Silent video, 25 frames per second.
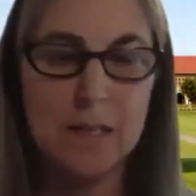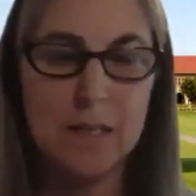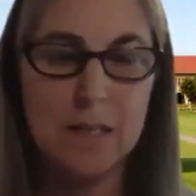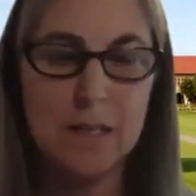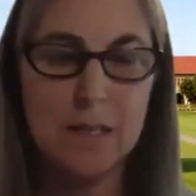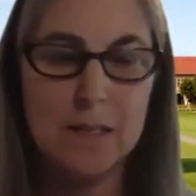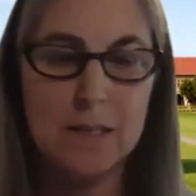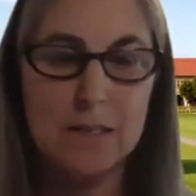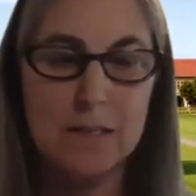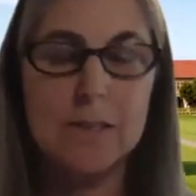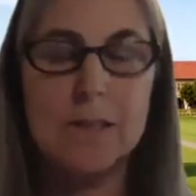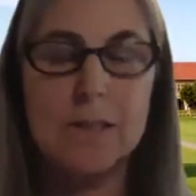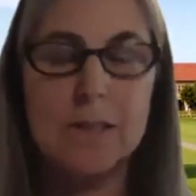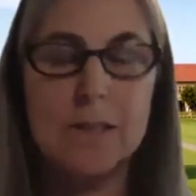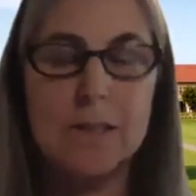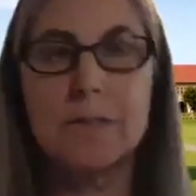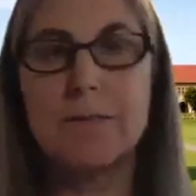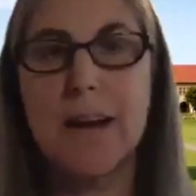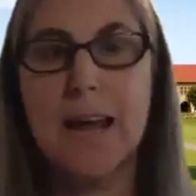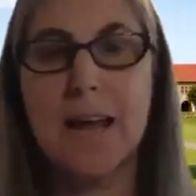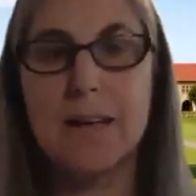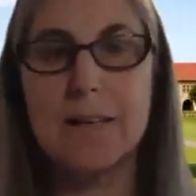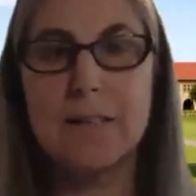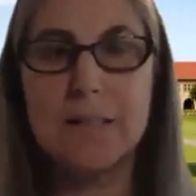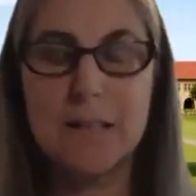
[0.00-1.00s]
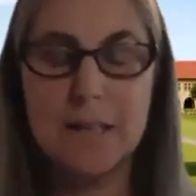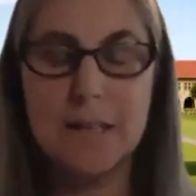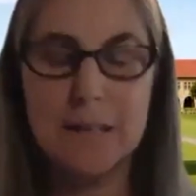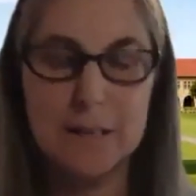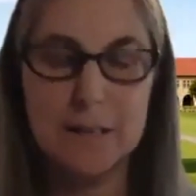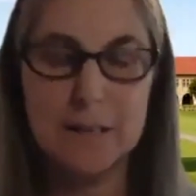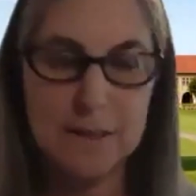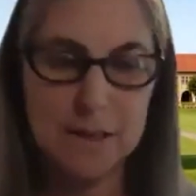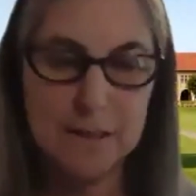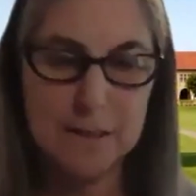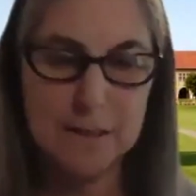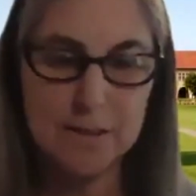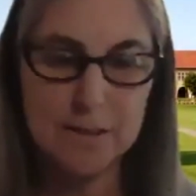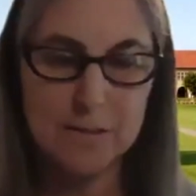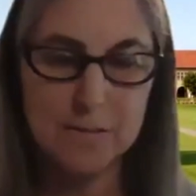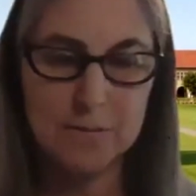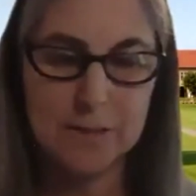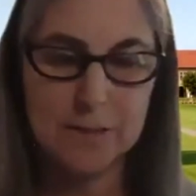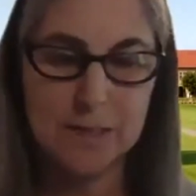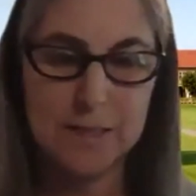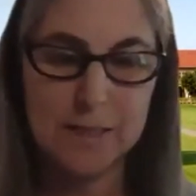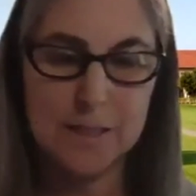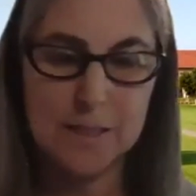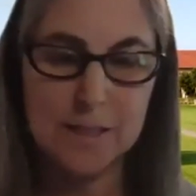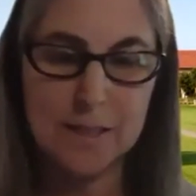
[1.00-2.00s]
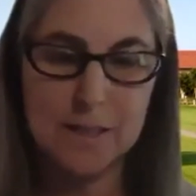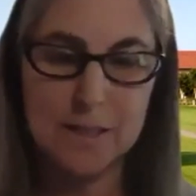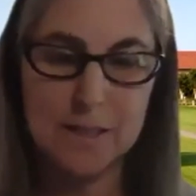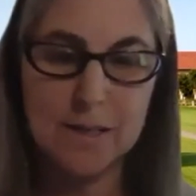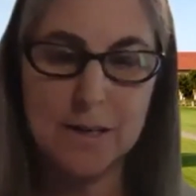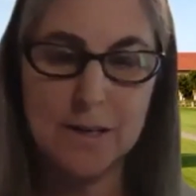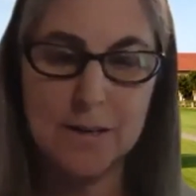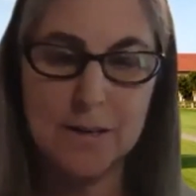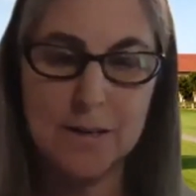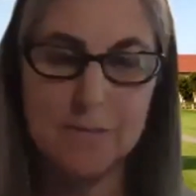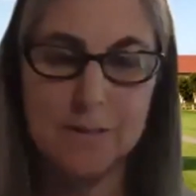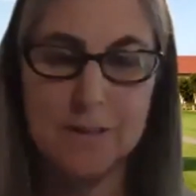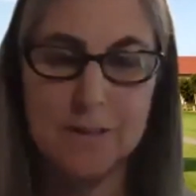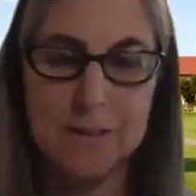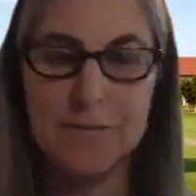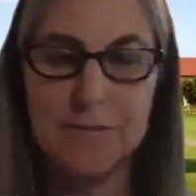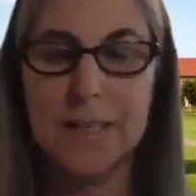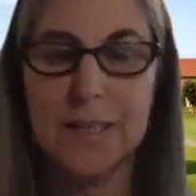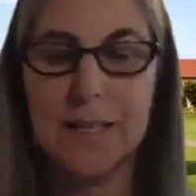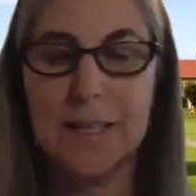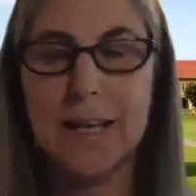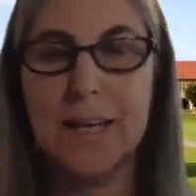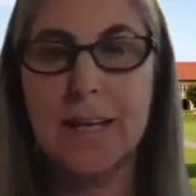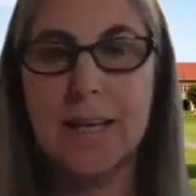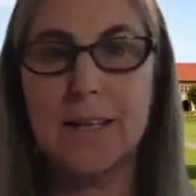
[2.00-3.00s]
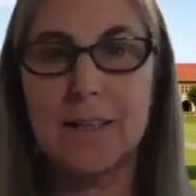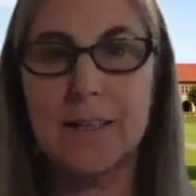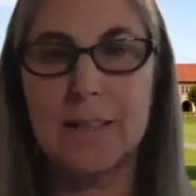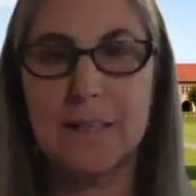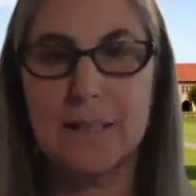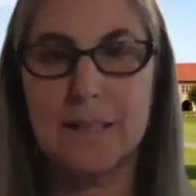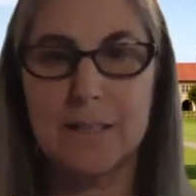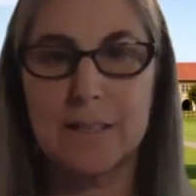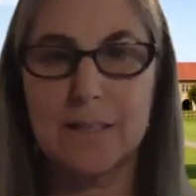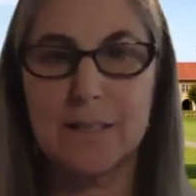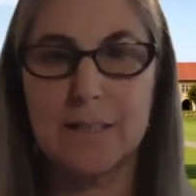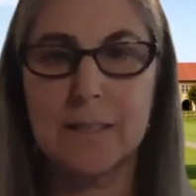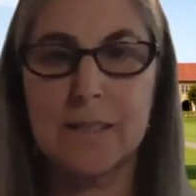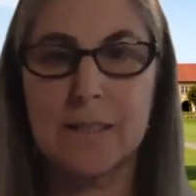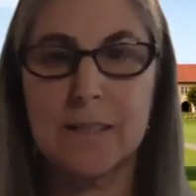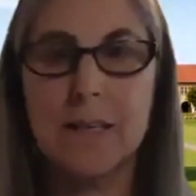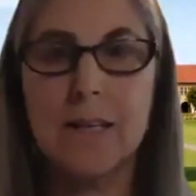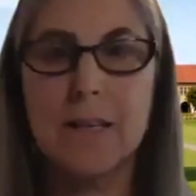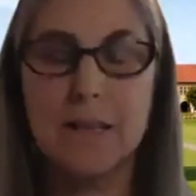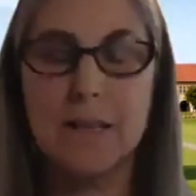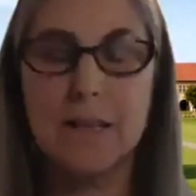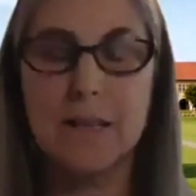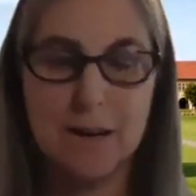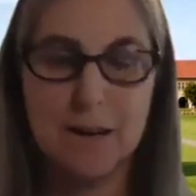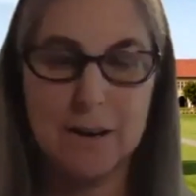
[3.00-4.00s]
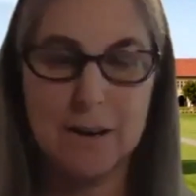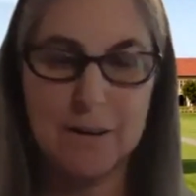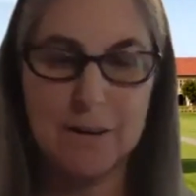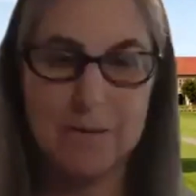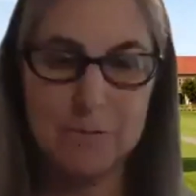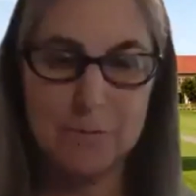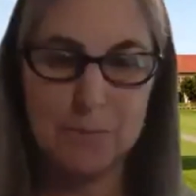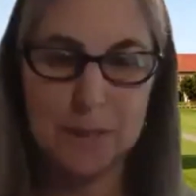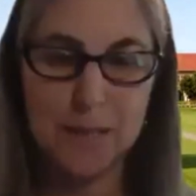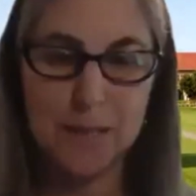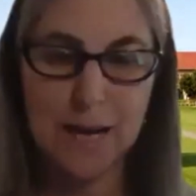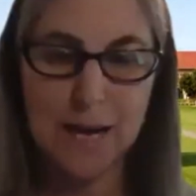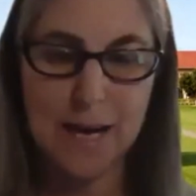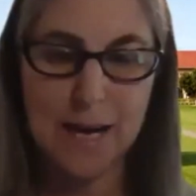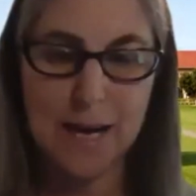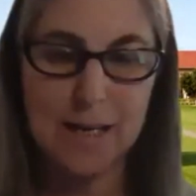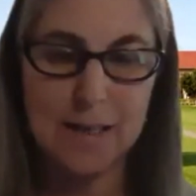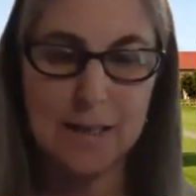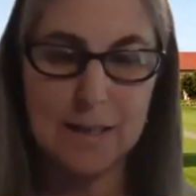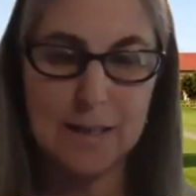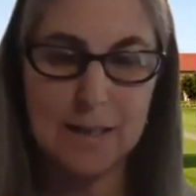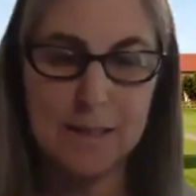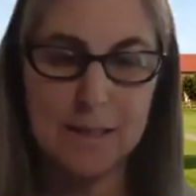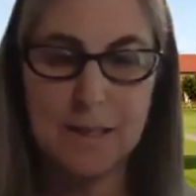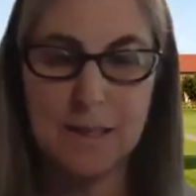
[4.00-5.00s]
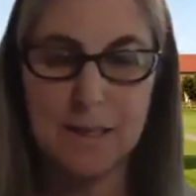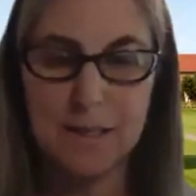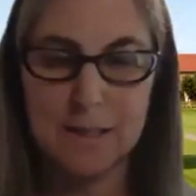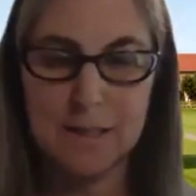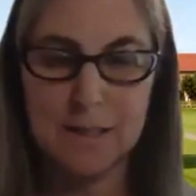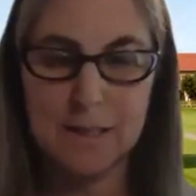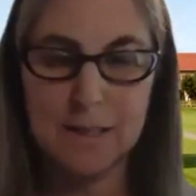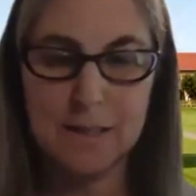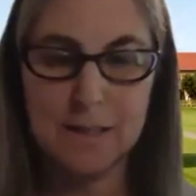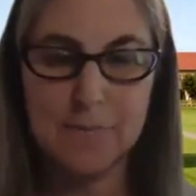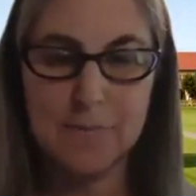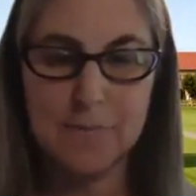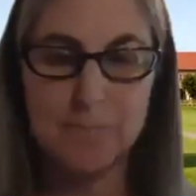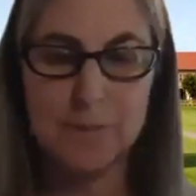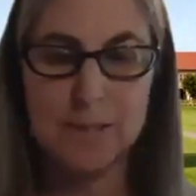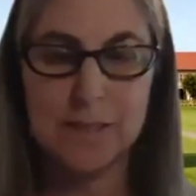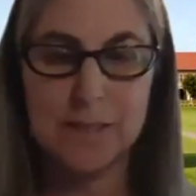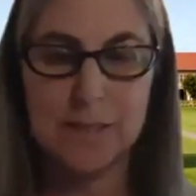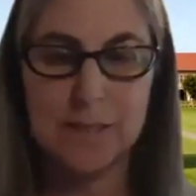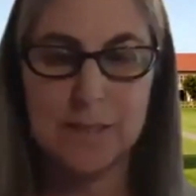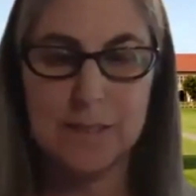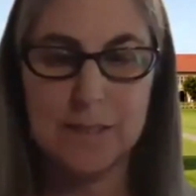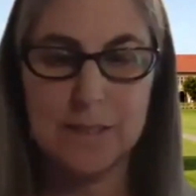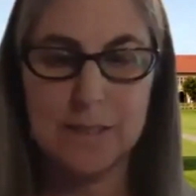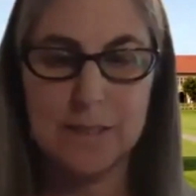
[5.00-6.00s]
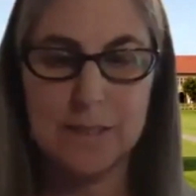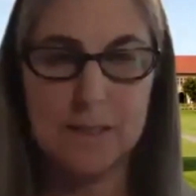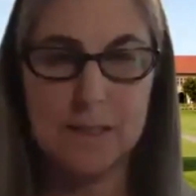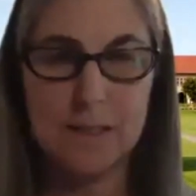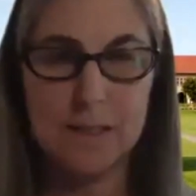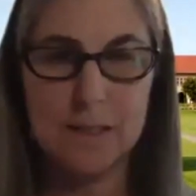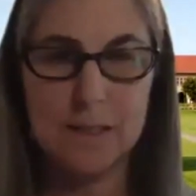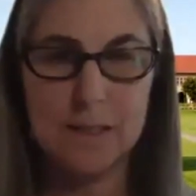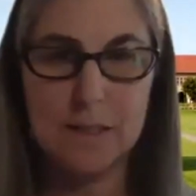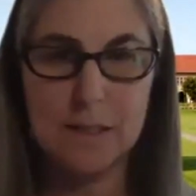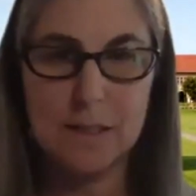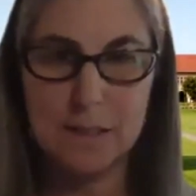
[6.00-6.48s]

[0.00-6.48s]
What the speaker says: surrounding these recent horrific killings of Black unarmed citizens.